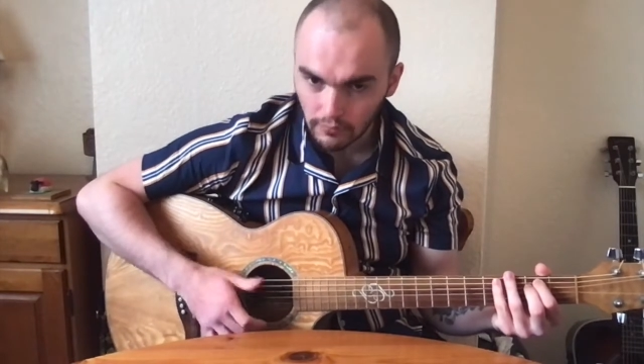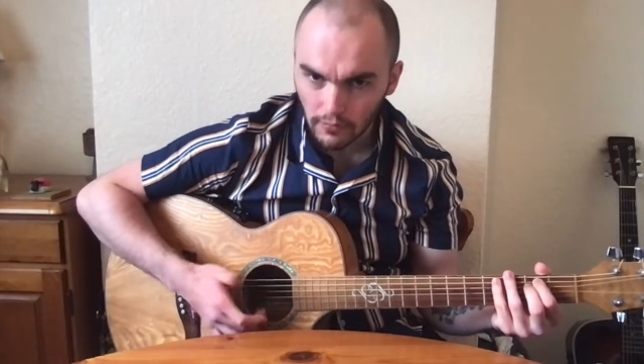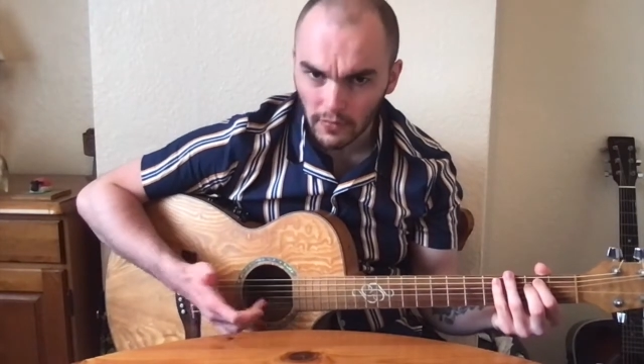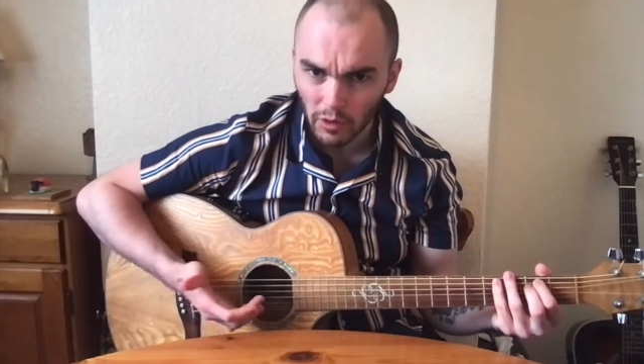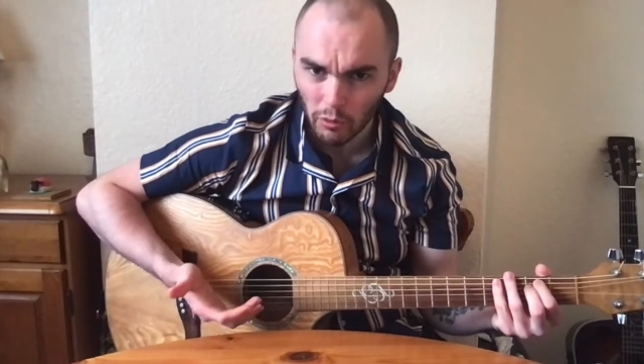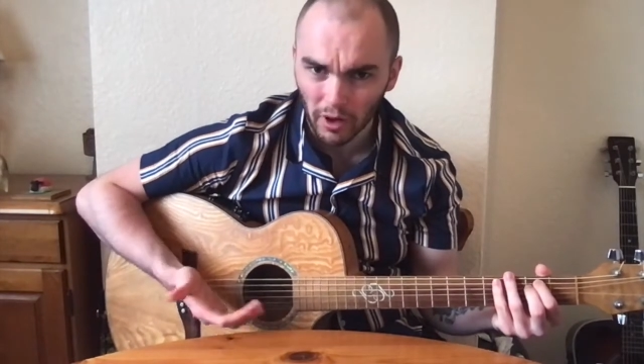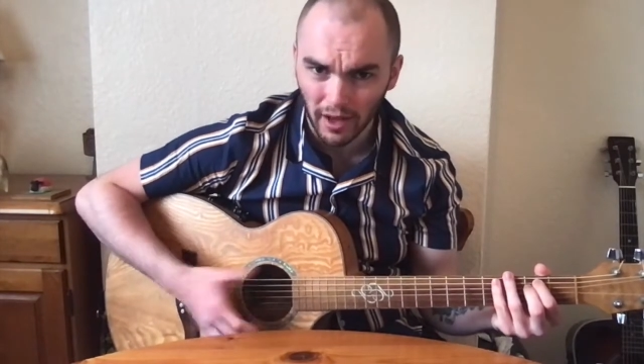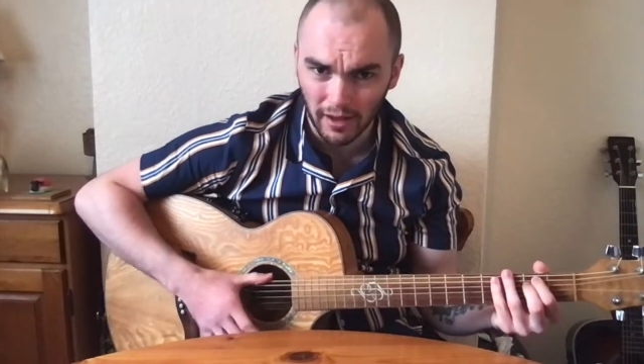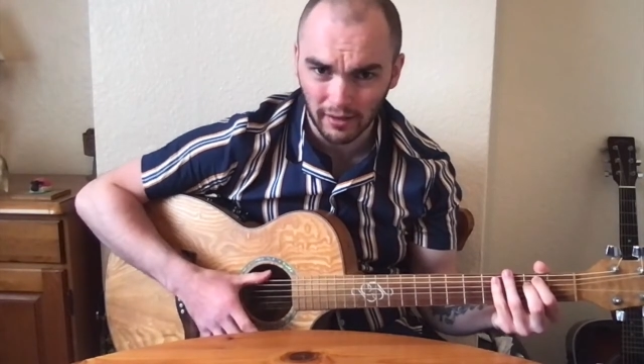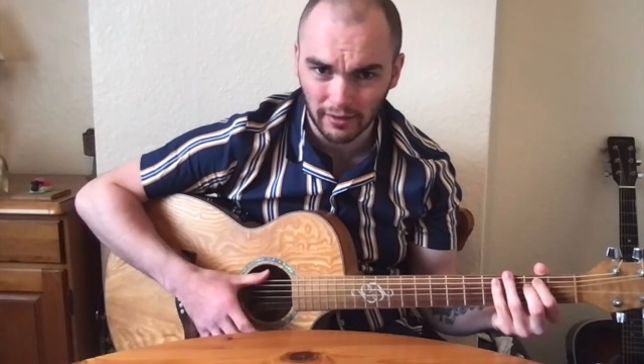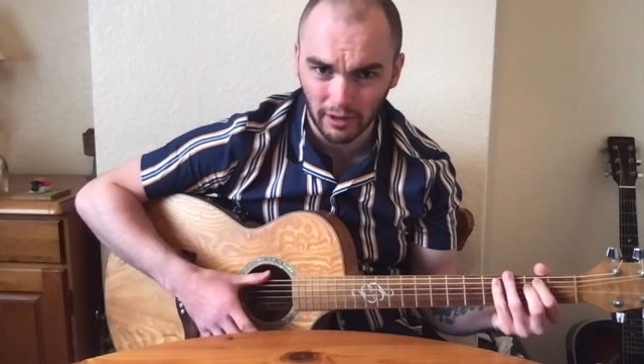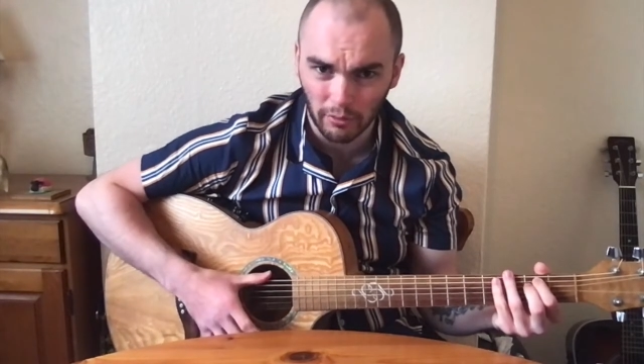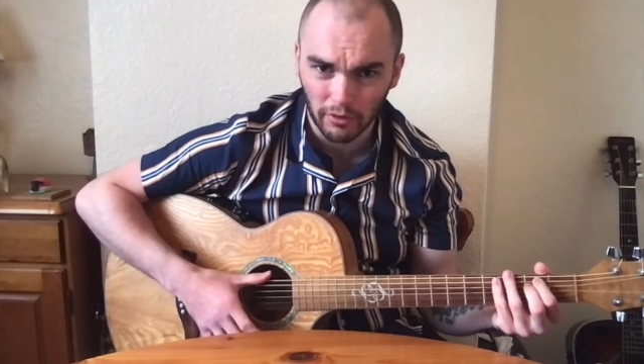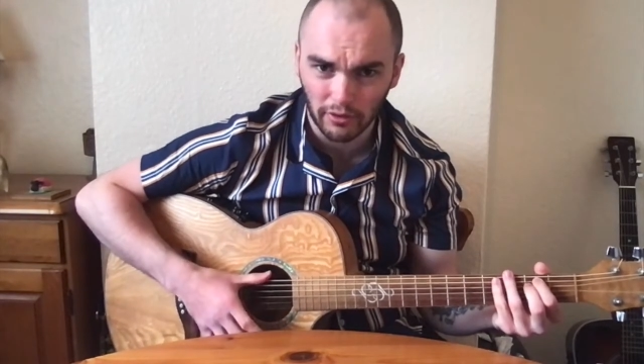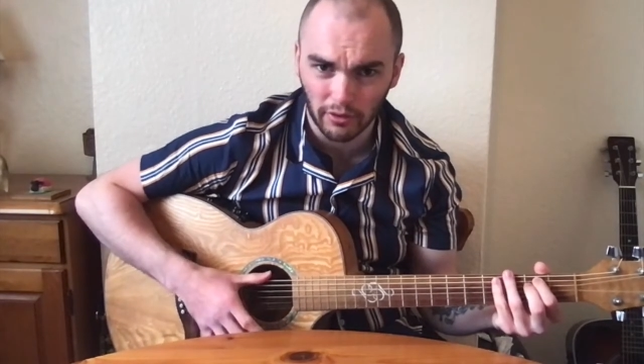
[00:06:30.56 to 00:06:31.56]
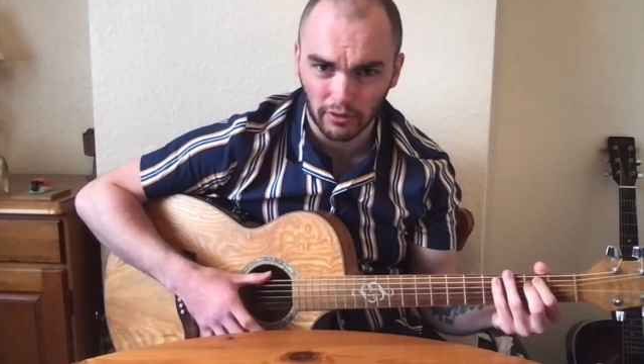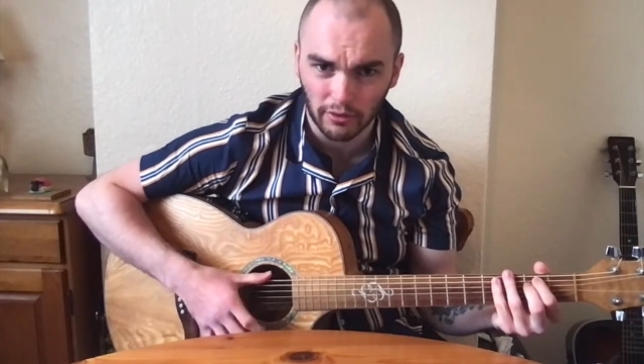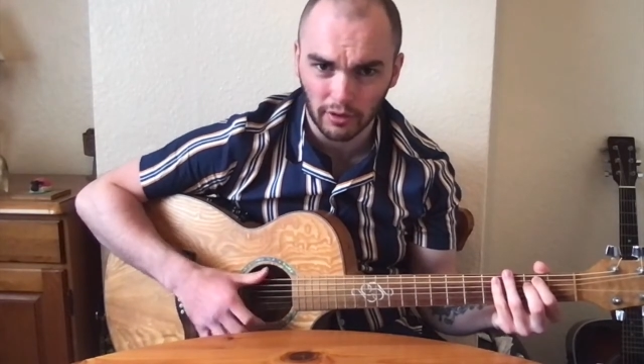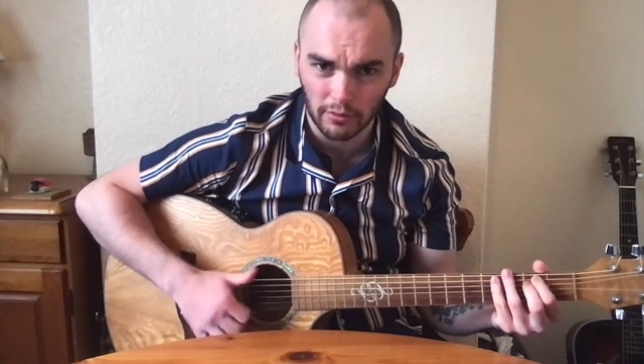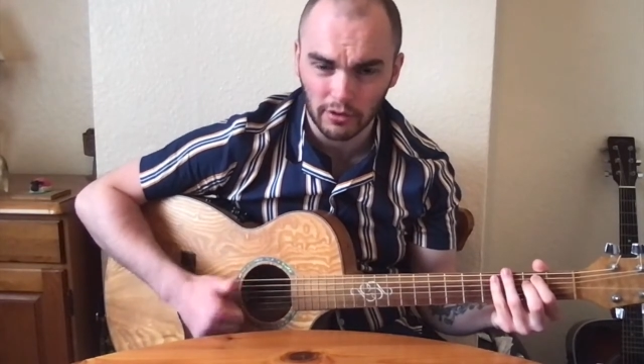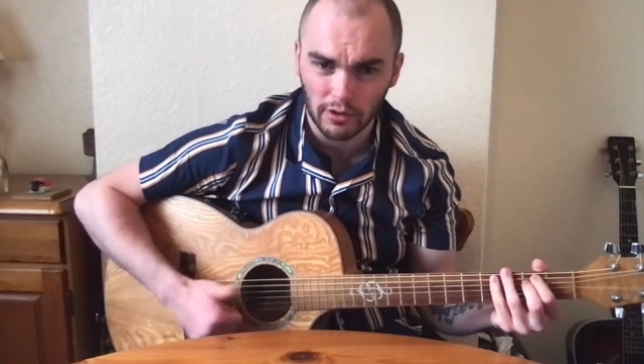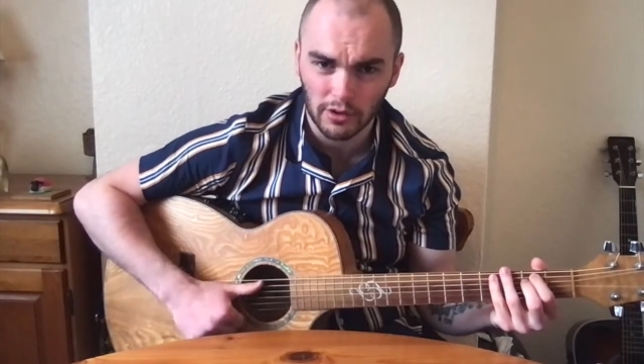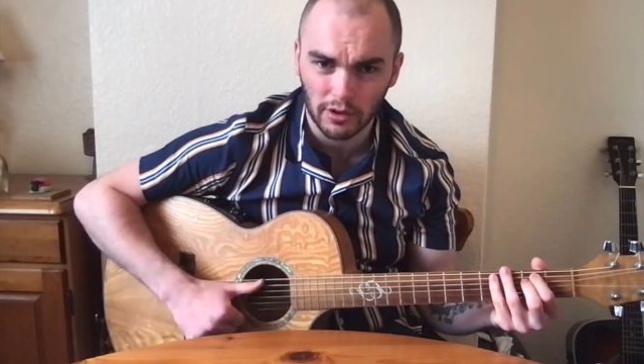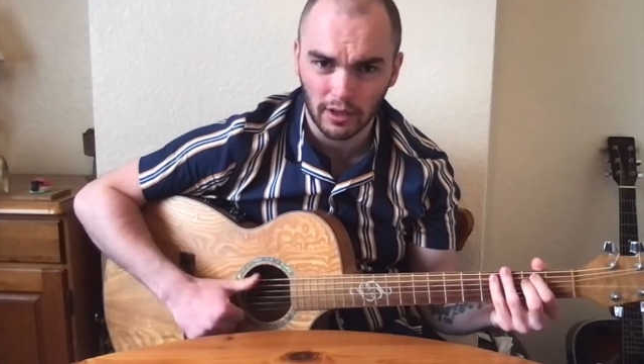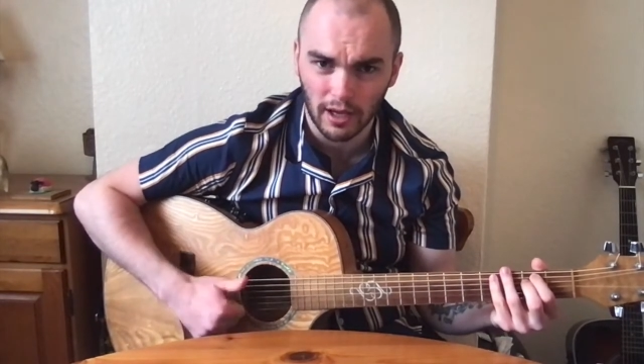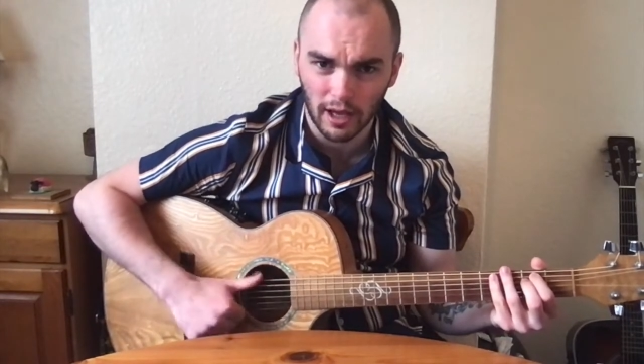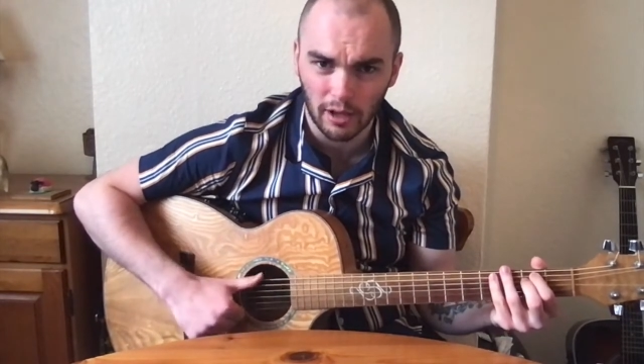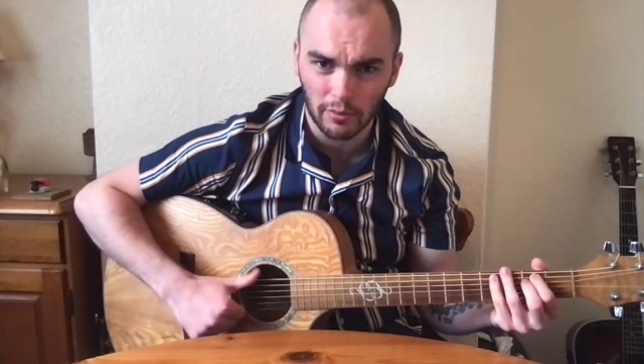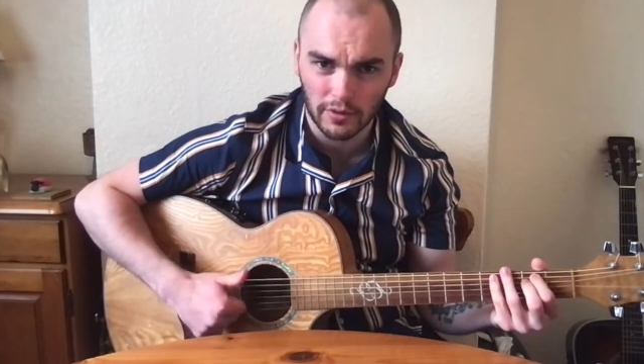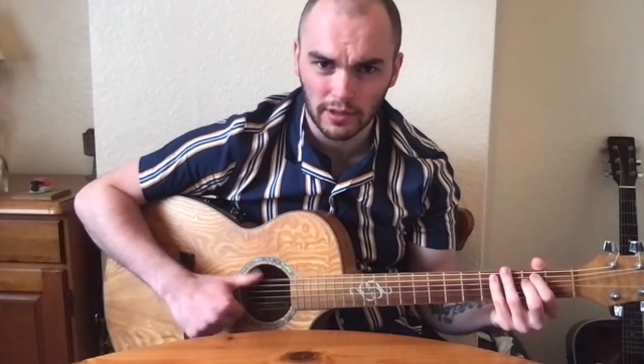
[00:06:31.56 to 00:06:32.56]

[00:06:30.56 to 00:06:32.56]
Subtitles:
we're hitting down with our thumb. Usually it helps